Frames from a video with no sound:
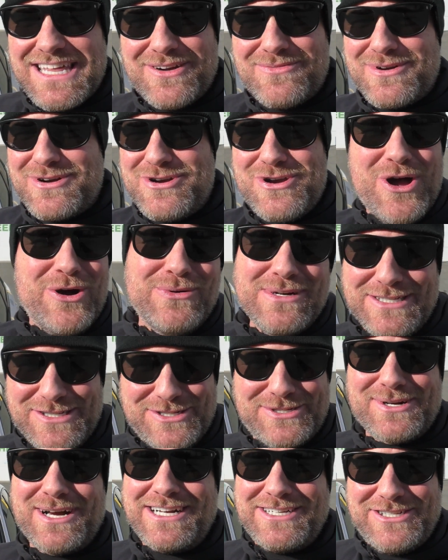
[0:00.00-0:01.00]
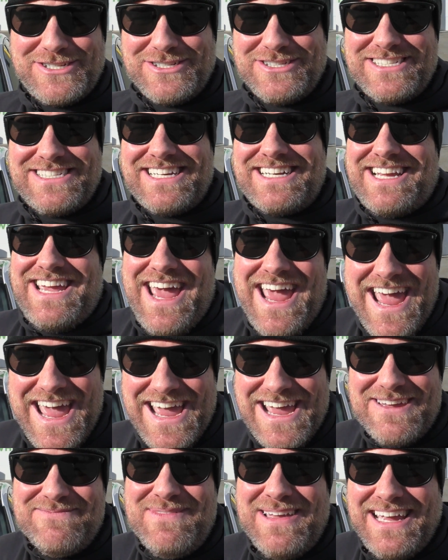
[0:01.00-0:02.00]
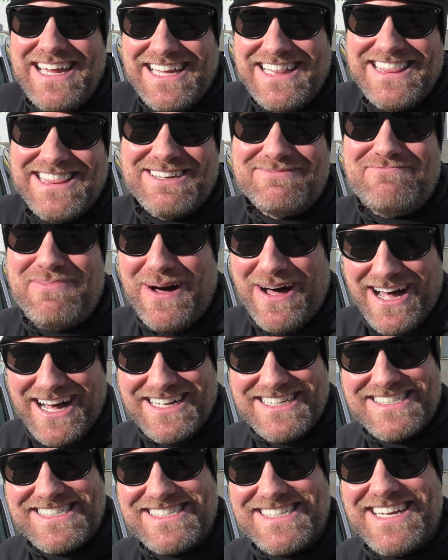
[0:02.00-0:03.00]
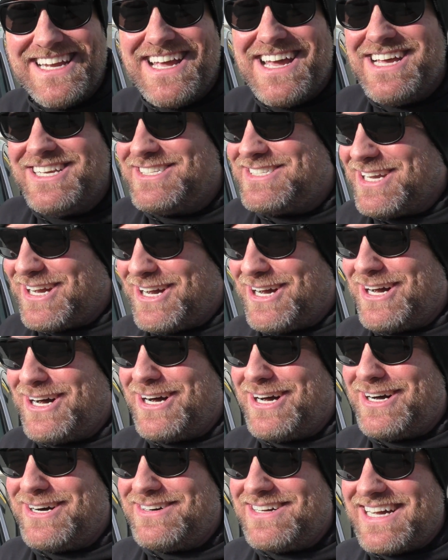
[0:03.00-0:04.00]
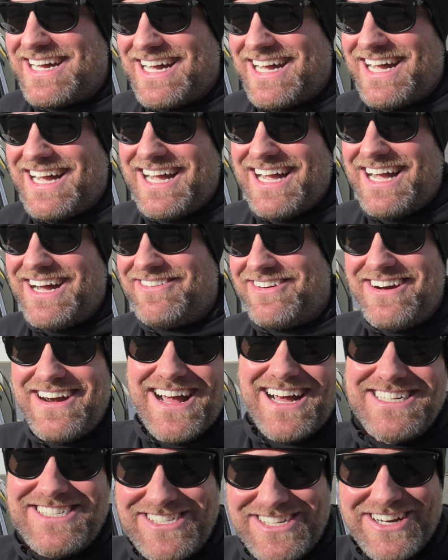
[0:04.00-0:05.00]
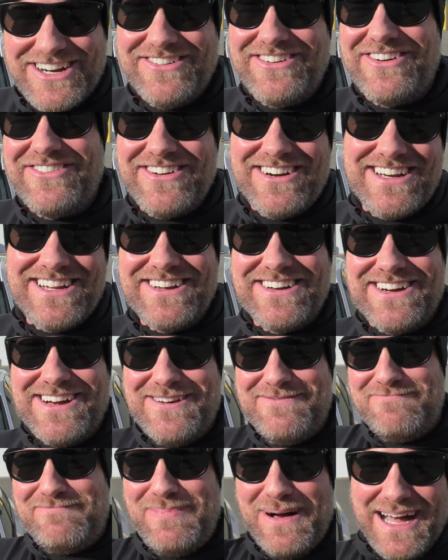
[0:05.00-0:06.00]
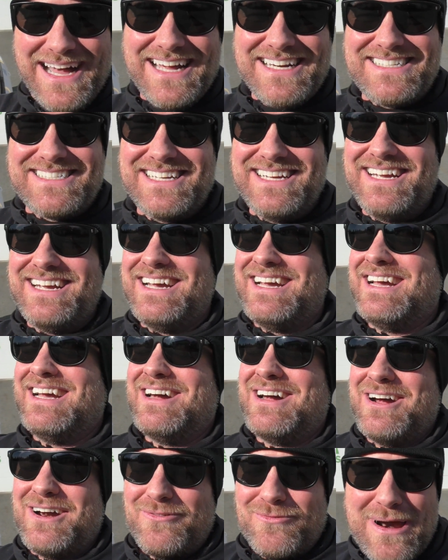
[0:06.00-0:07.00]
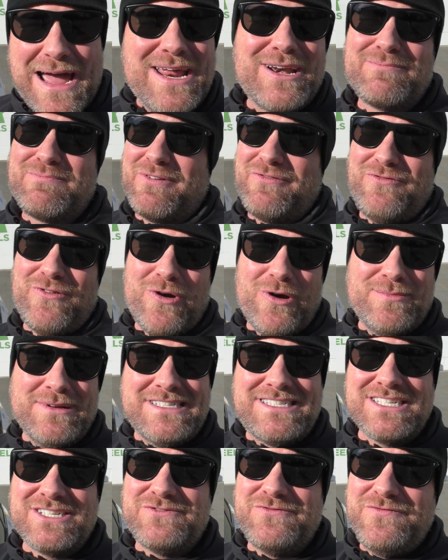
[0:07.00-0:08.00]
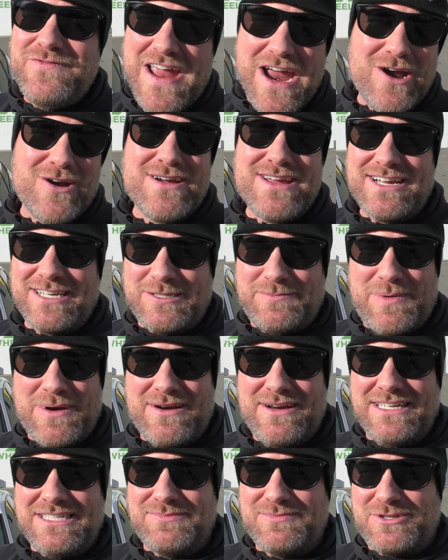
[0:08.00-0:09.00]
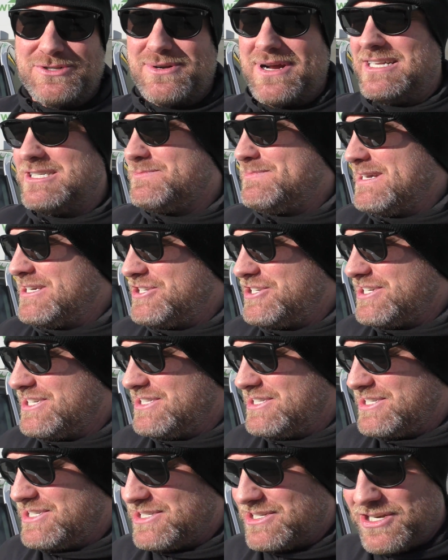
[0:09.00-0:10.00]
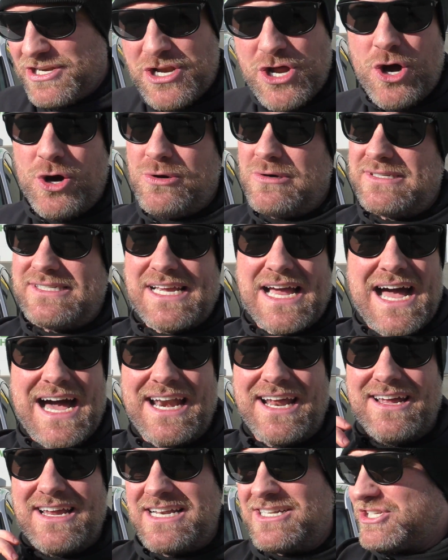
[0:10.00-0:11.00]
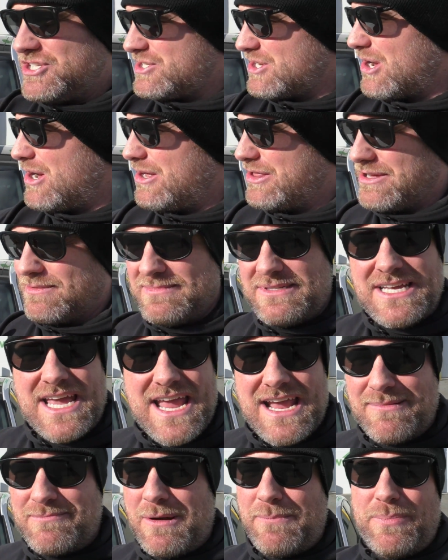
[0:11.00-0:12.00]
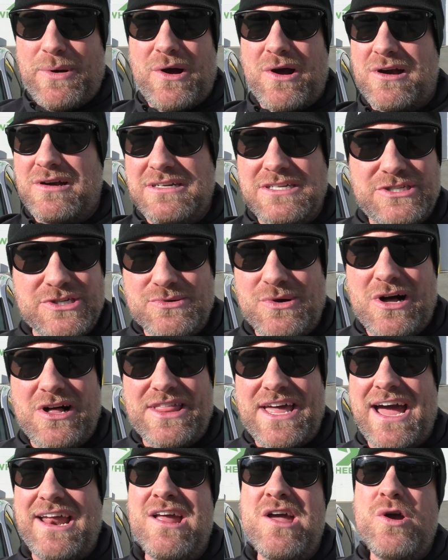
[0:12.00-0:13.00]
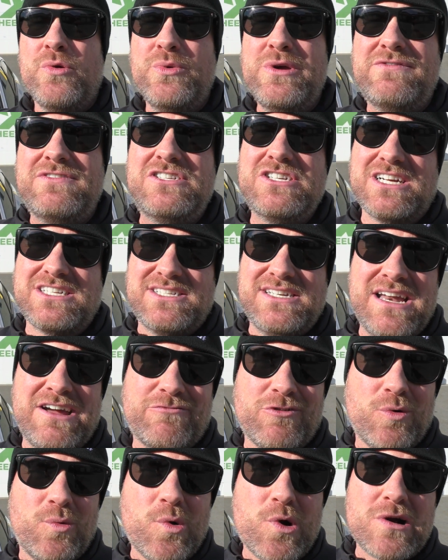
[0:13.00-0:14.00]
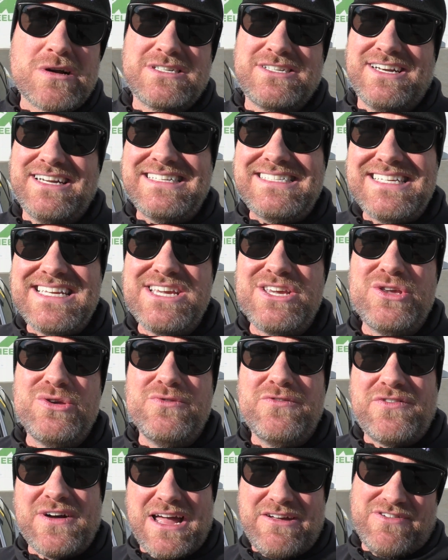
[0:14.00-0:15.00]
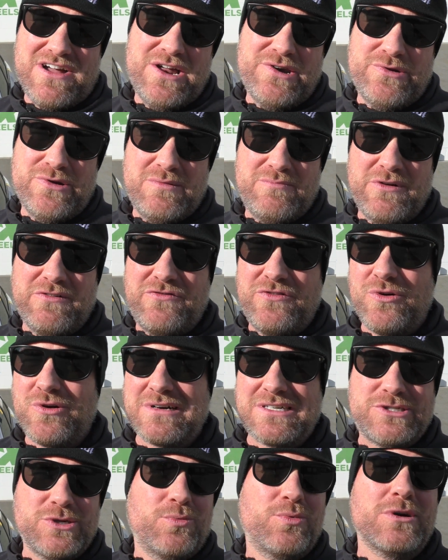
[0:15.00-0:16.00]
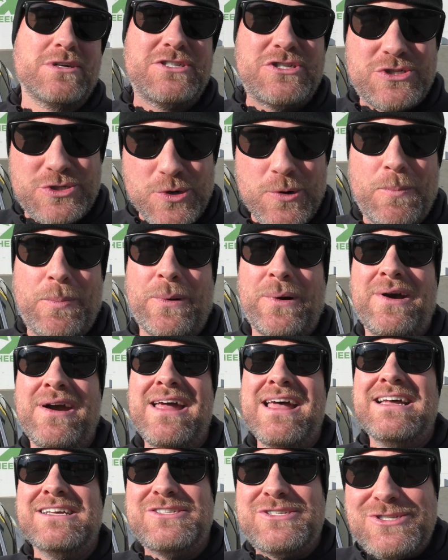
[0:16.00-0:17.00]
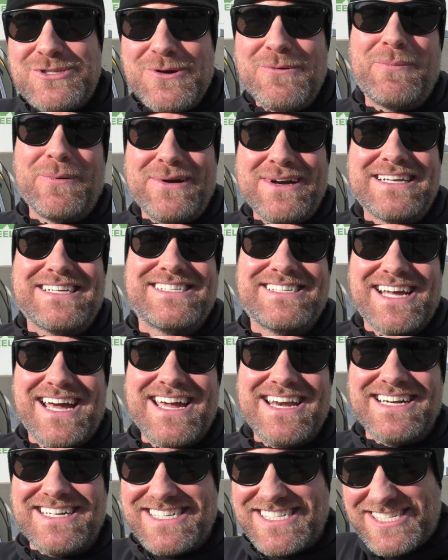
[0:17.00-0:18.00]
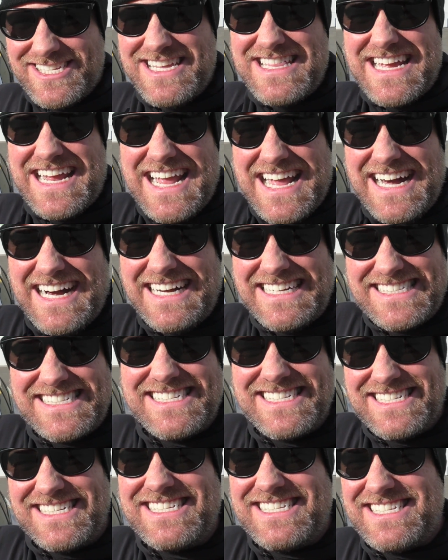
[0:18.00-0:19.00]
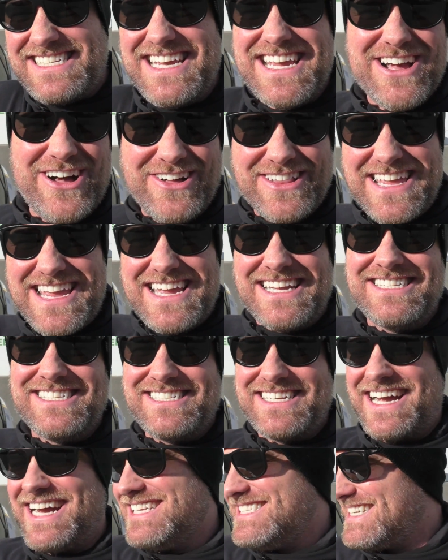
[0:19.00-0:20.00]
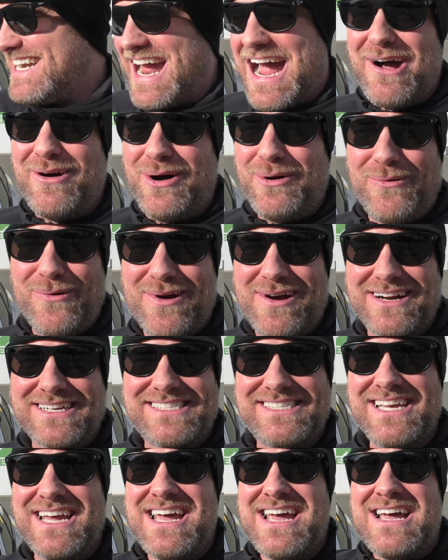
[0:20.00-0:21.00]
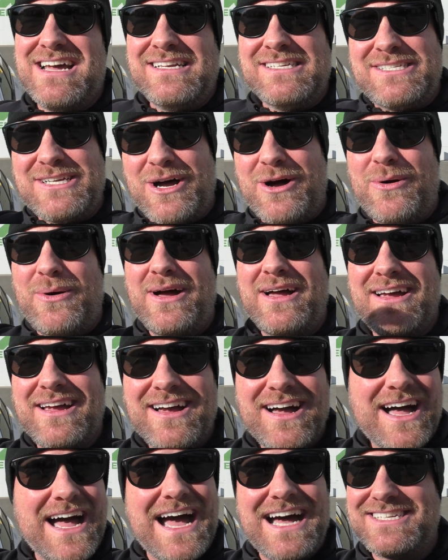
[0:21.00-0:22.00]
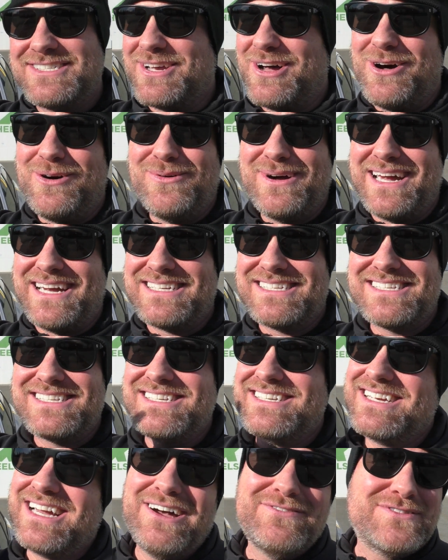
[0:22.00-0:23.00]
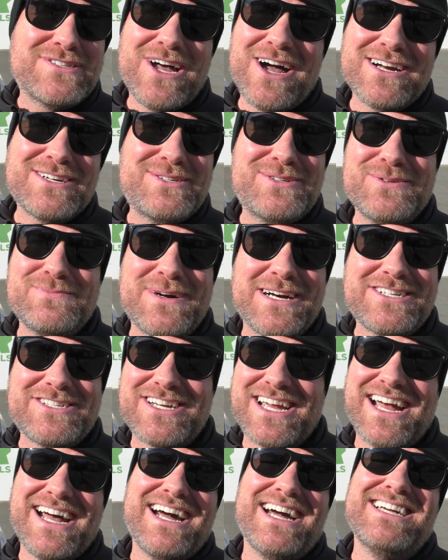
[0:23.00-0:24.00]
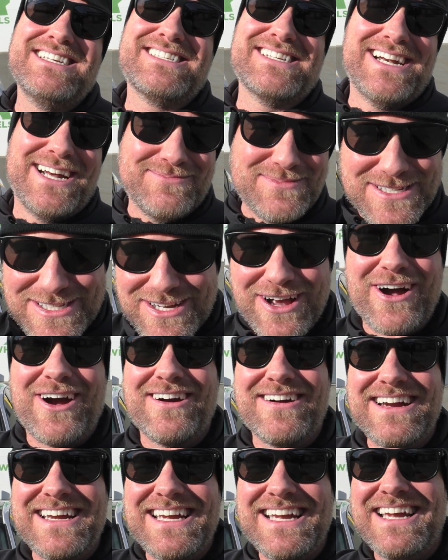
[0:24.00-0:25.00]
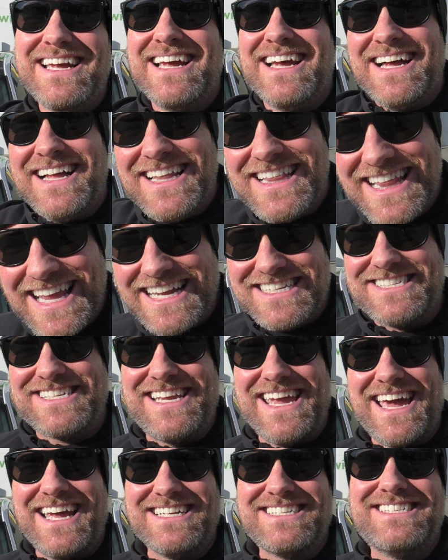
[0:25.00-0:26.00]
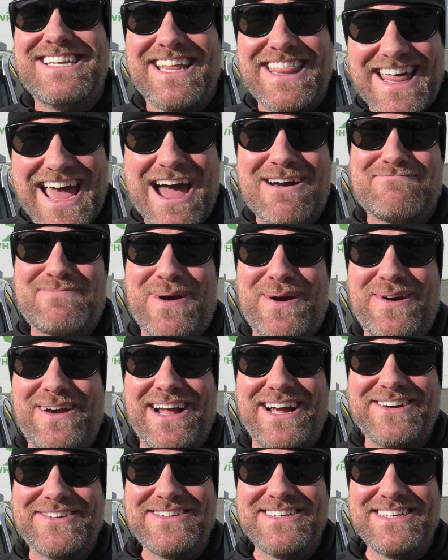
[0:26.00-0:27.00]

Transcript: there were no instructions that came in the box, so we're not sure what we're doing, but Rider Performance is very experienced with transmissions, knows how to install them, take them apart, and do all that. We've just never worked on a DQ500 before, so we're super excited to see the guts and to see all the insides and how it works. So, as always, I've talked too much, guys, and I'm sorry. Let's get to that burnout.